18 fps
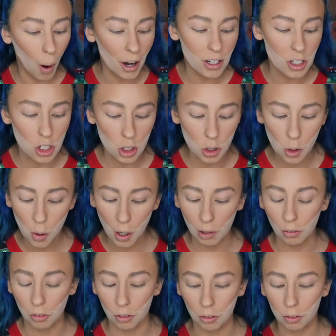I do
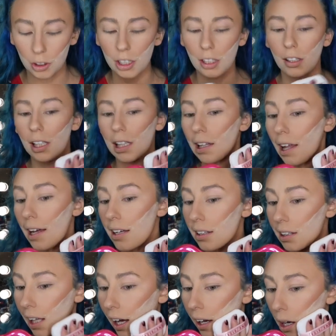really
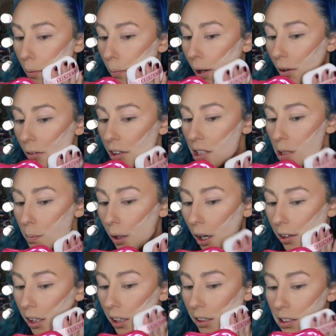like that about this
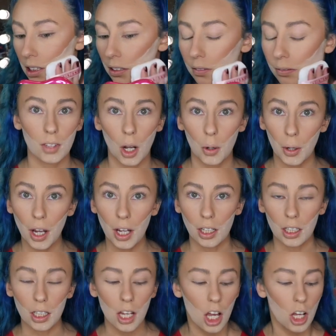product.
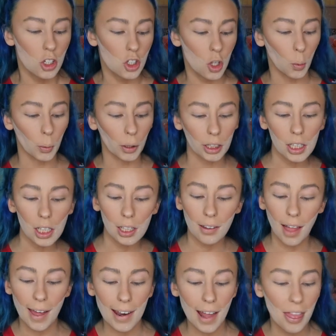Okay, so we're gonna
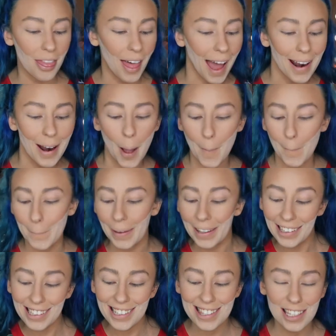let that
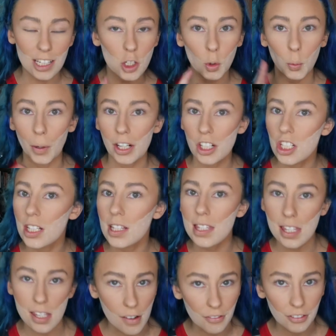bake situation
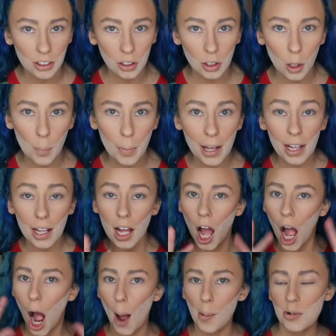sit for a little bit.
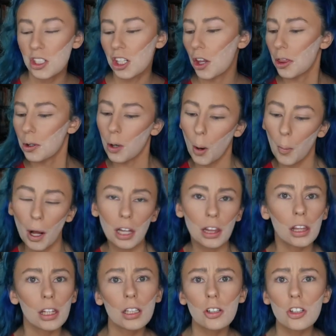I'm just gonna throw a
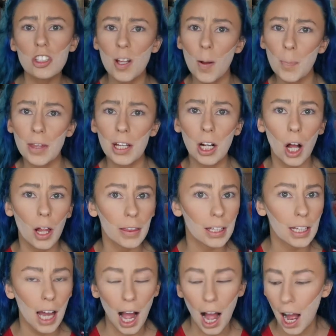little something on
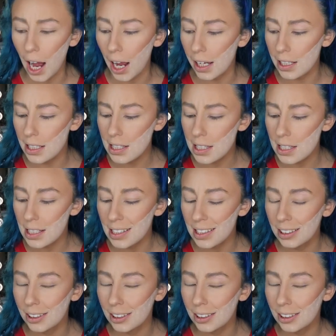the eyes.